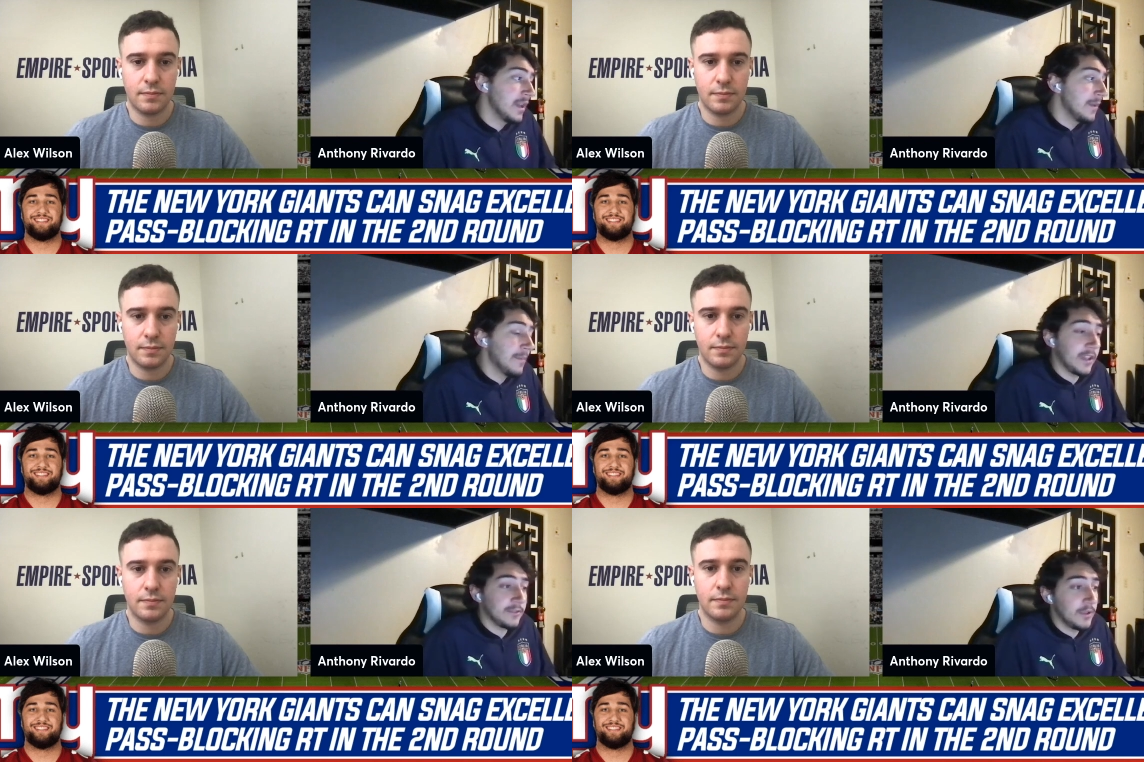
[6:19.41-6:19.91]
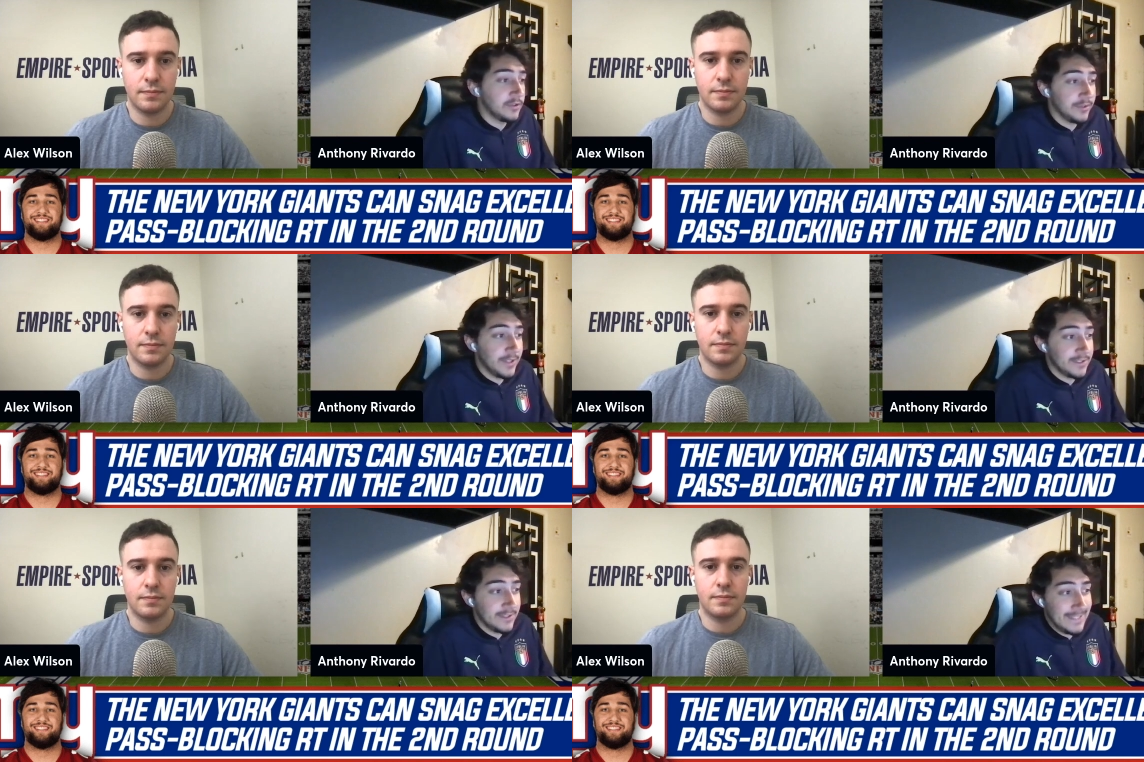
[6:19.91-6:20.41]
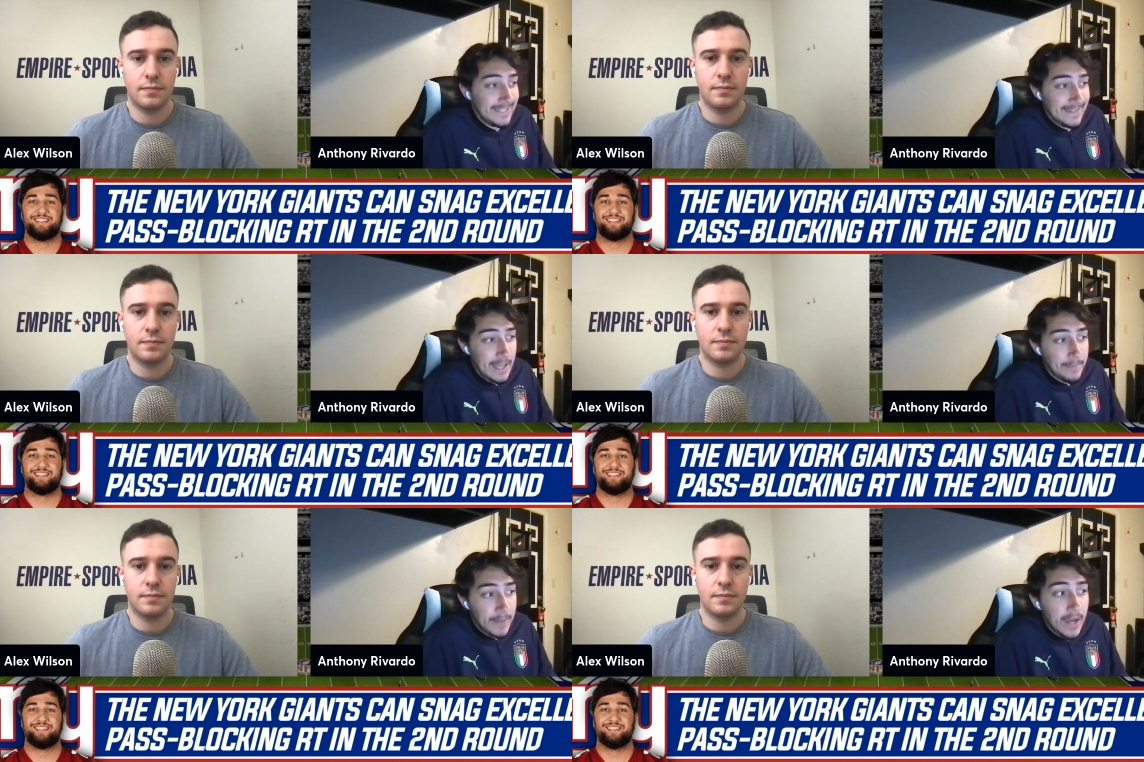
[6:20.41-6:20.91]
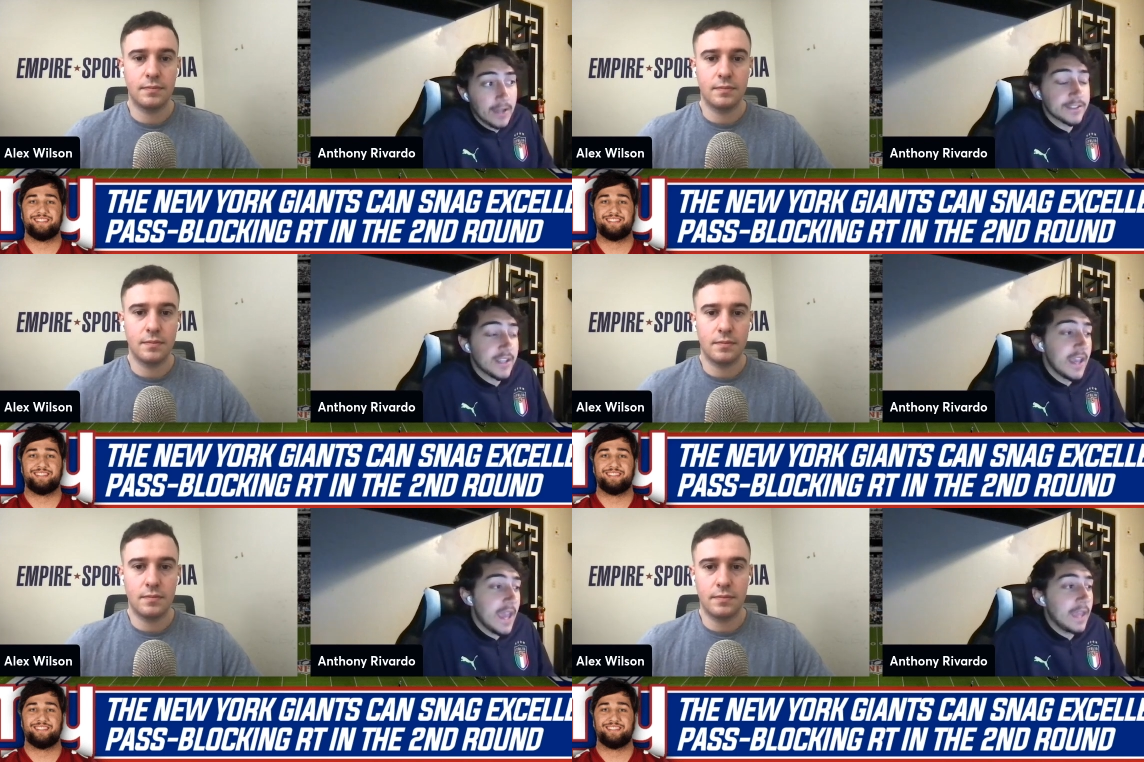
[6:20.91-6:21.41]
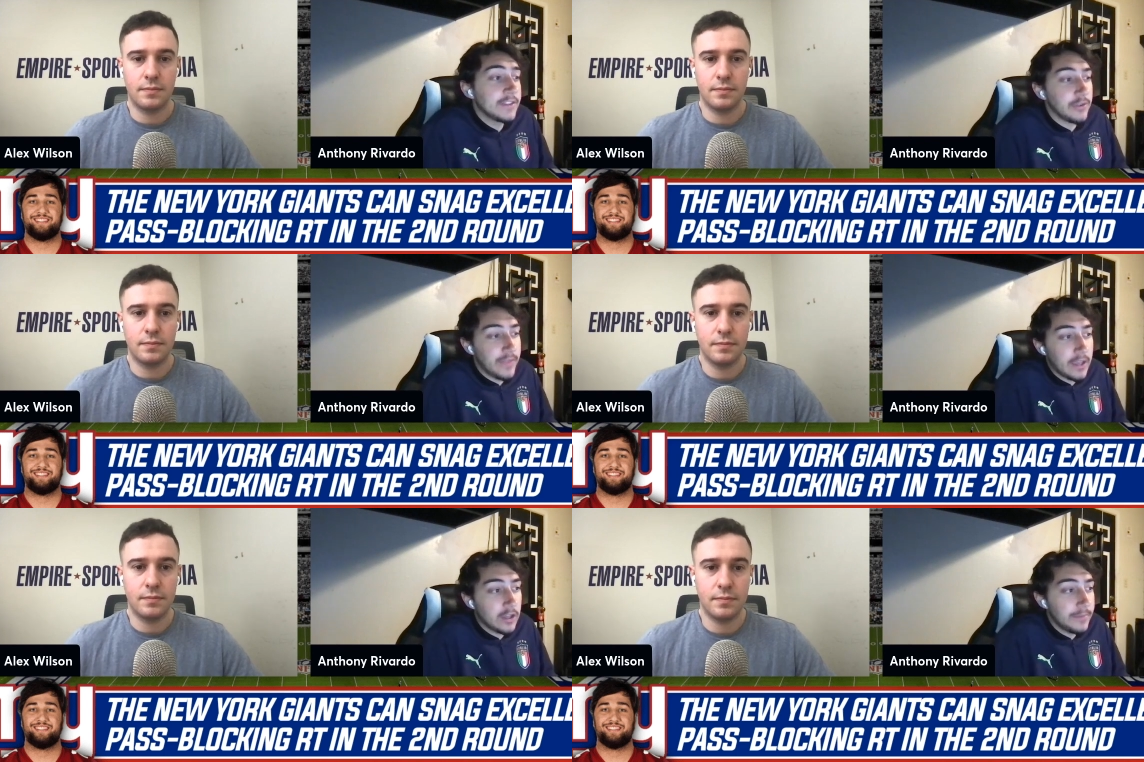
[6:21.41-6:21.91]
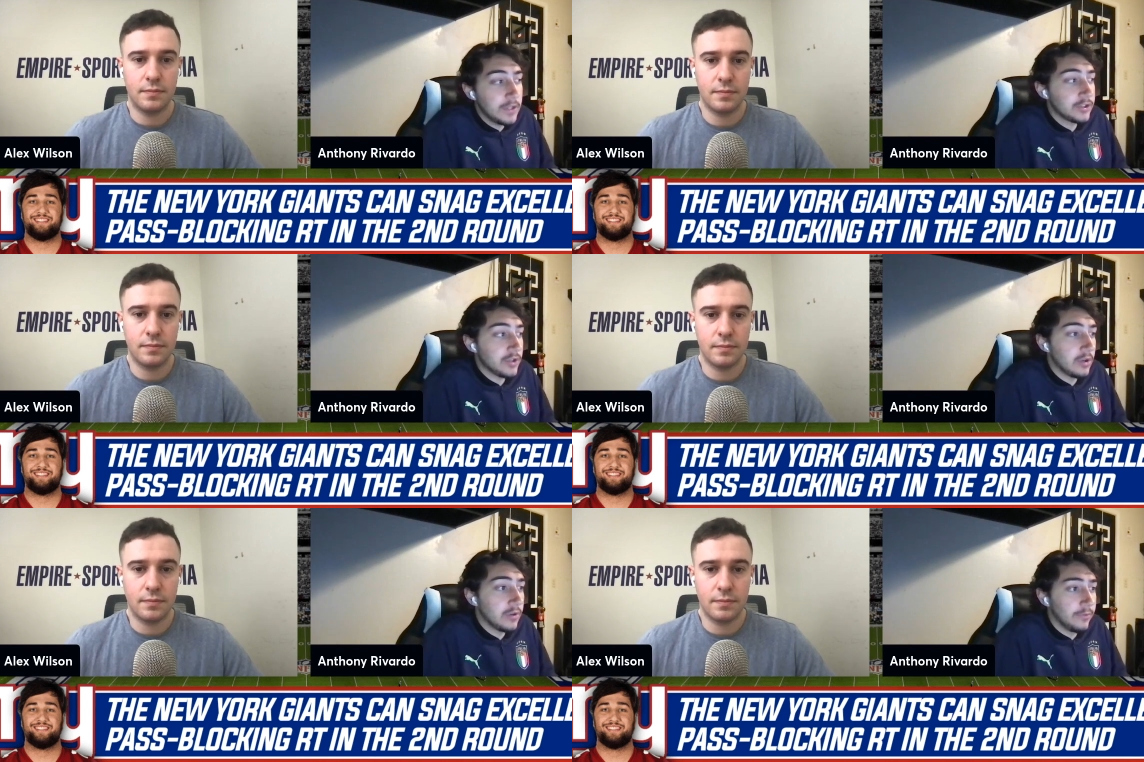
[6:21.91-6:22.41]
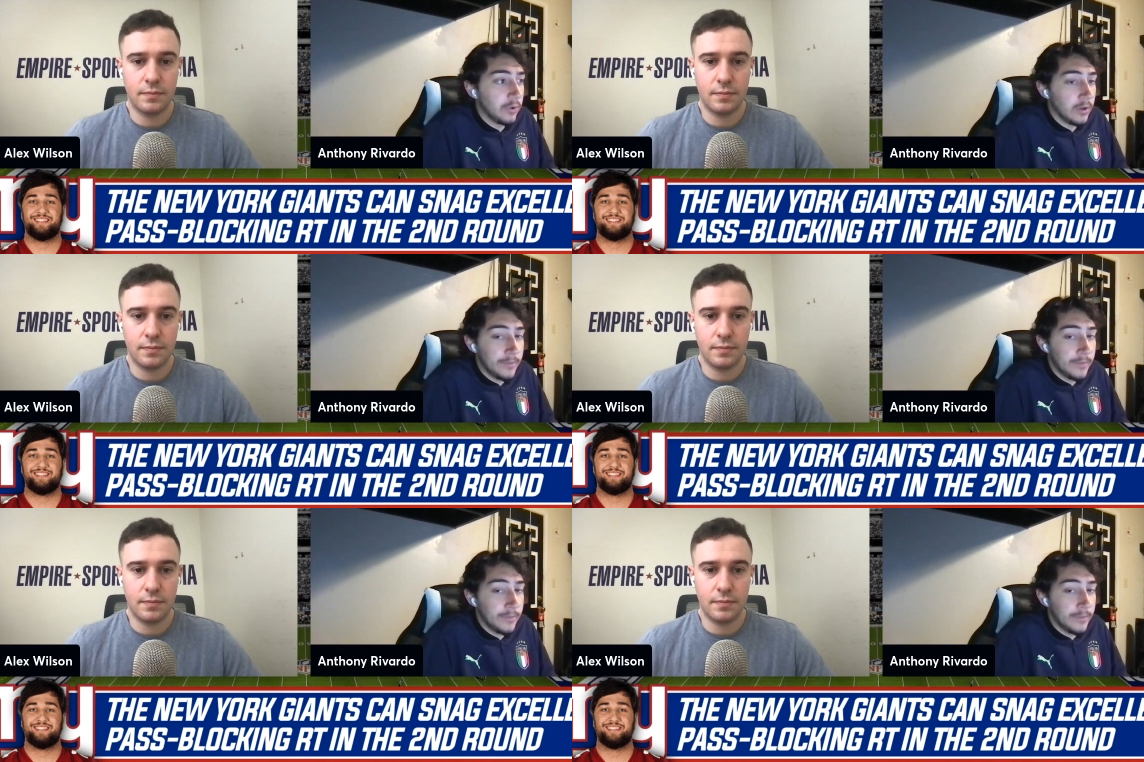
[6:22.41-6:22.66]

Speaker 1: Max Mitchell doesn't tick that box. And so that could be a struggle for him.